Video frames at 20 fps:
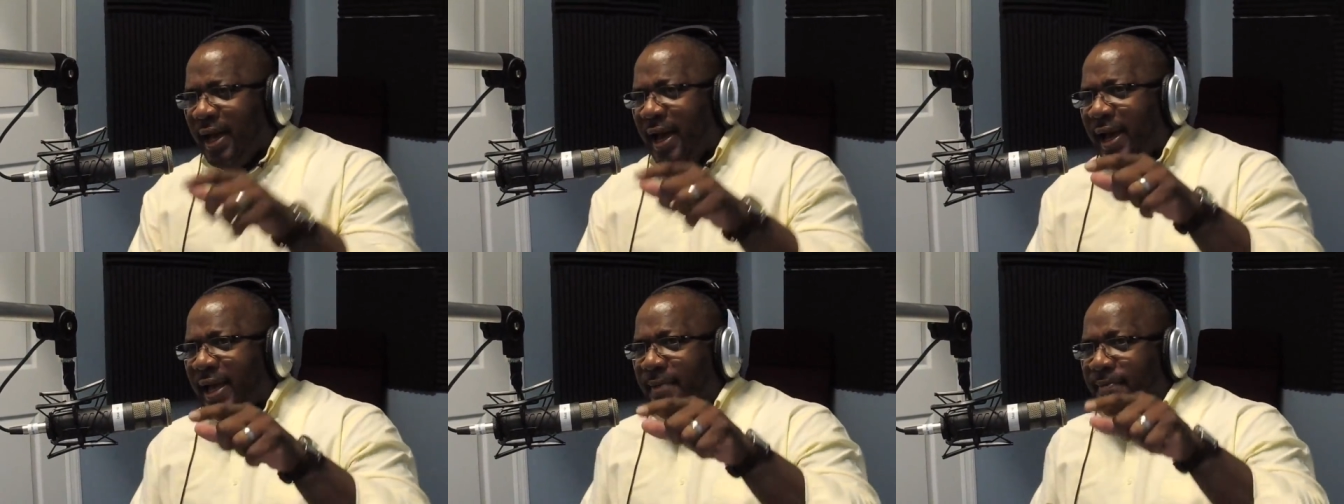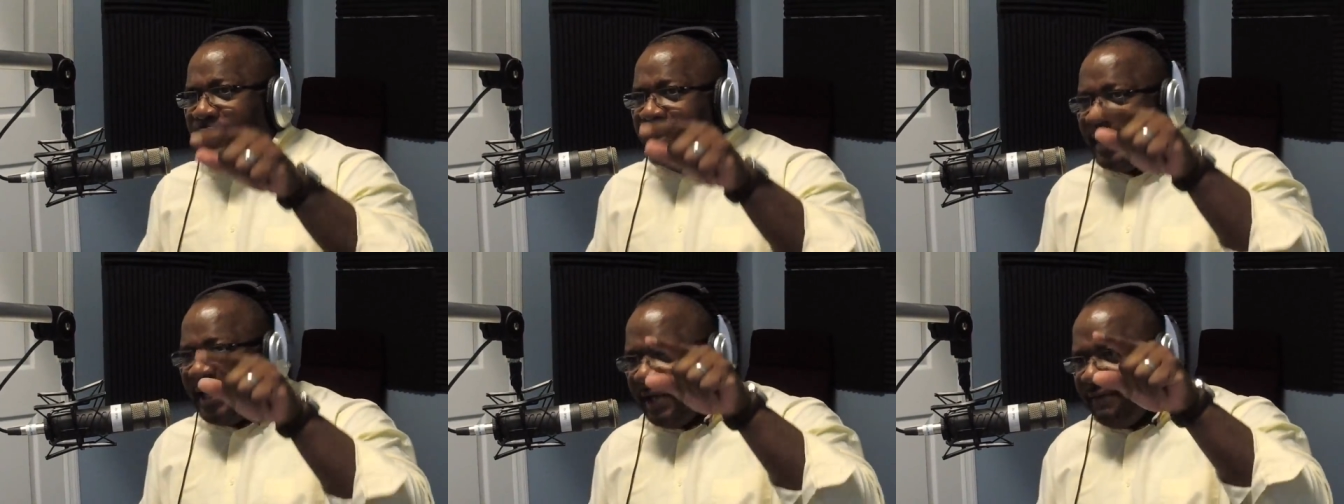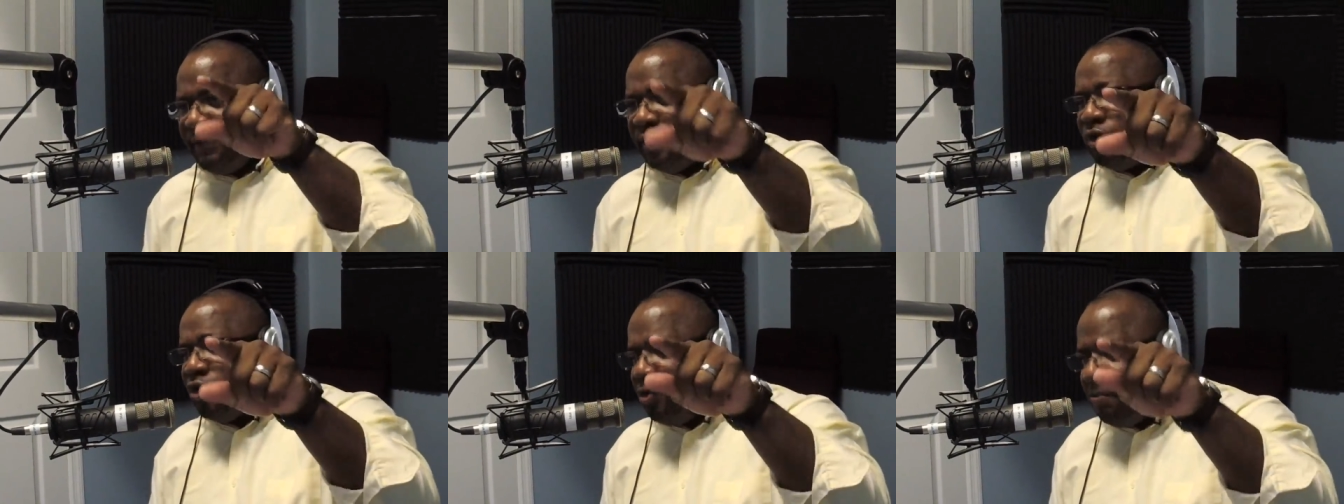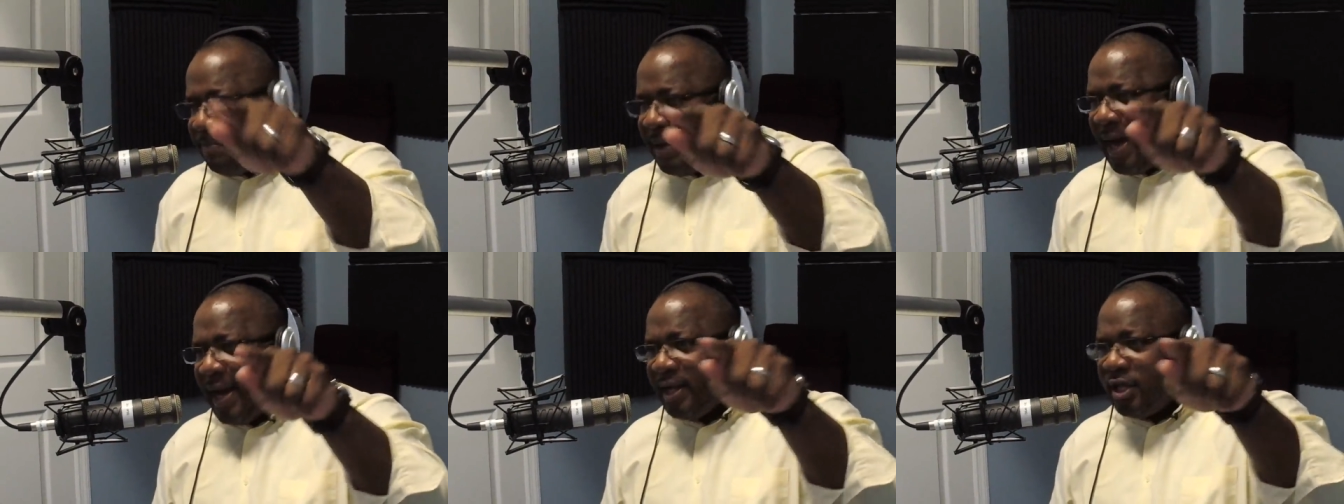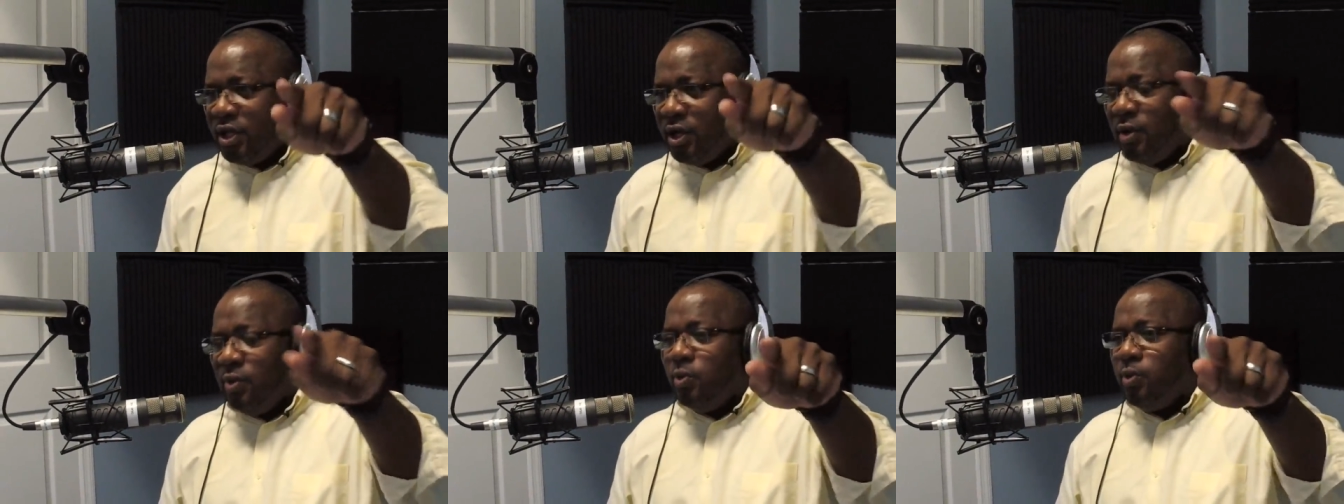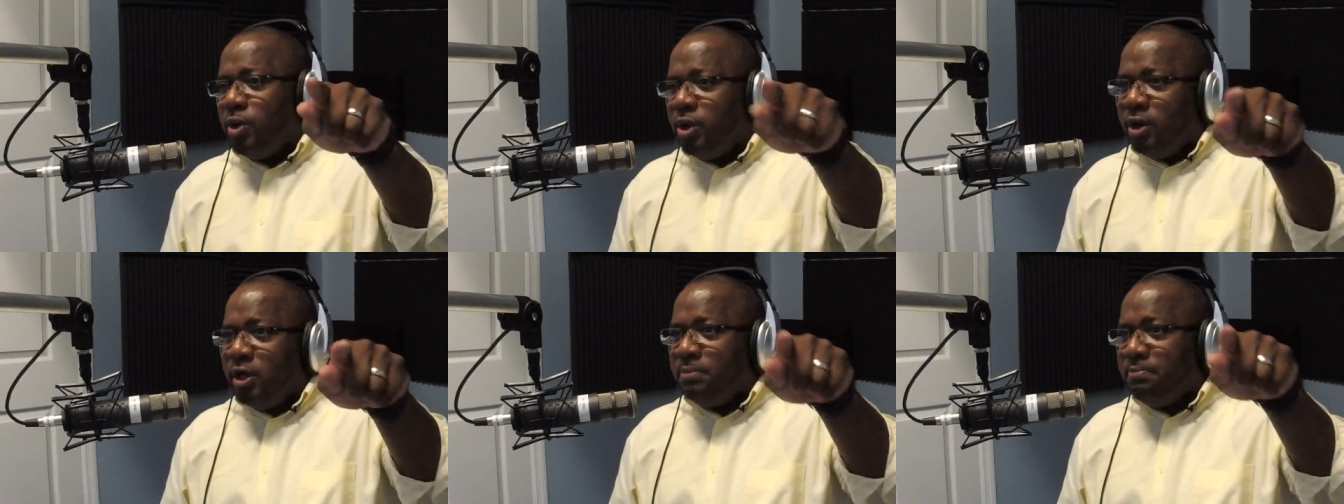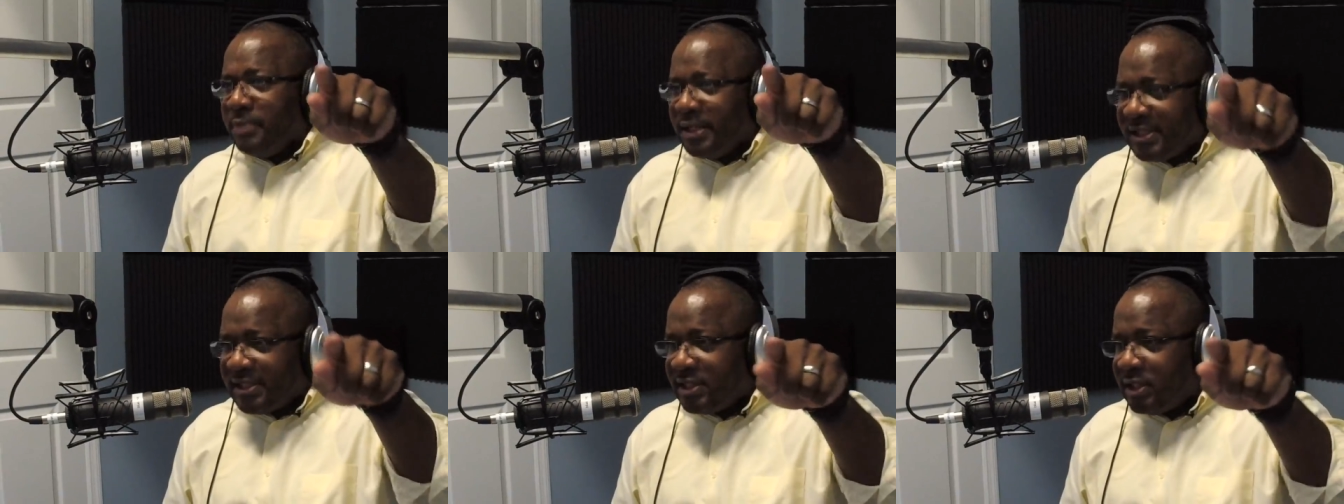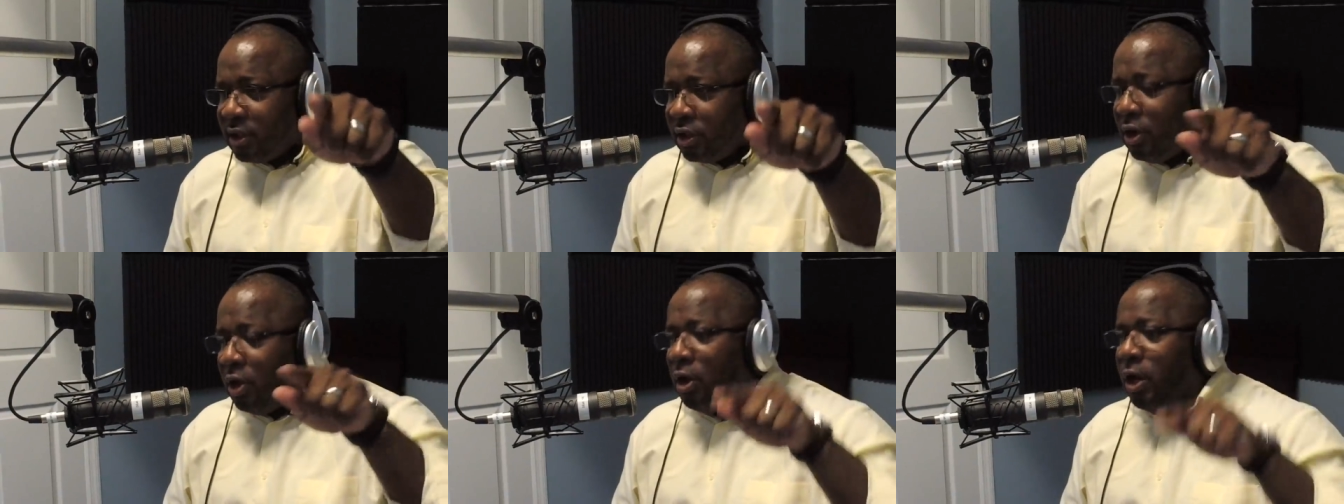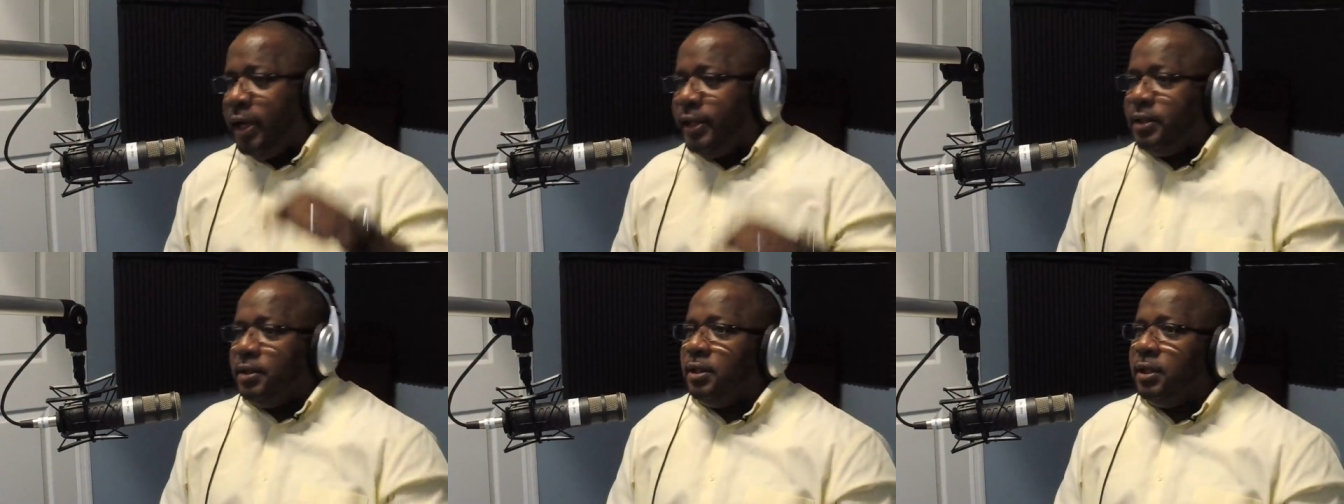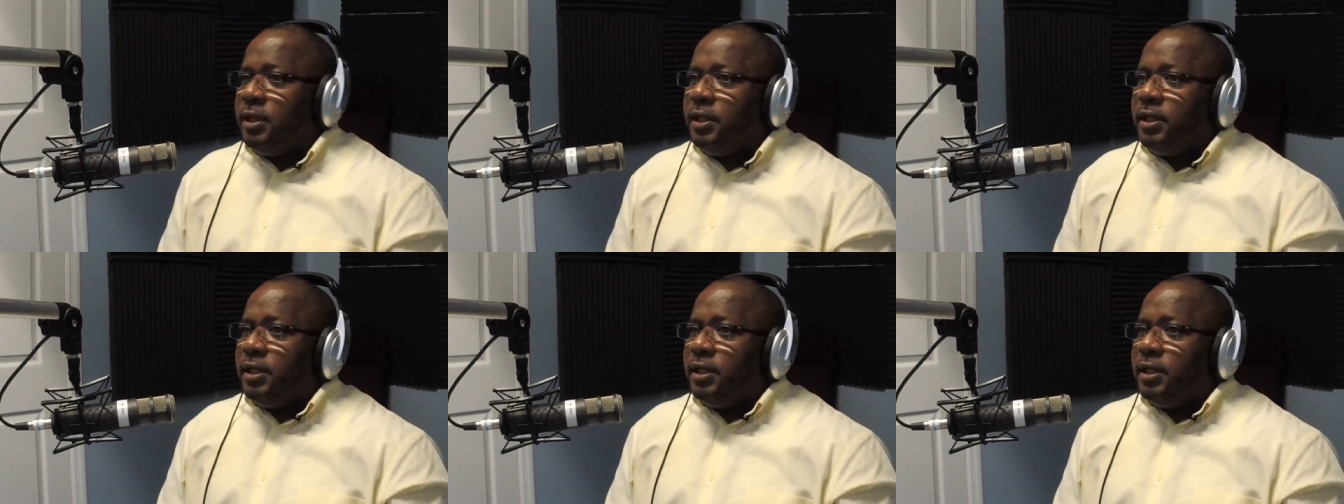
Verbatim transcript: I am giving you back your word, Mr. God,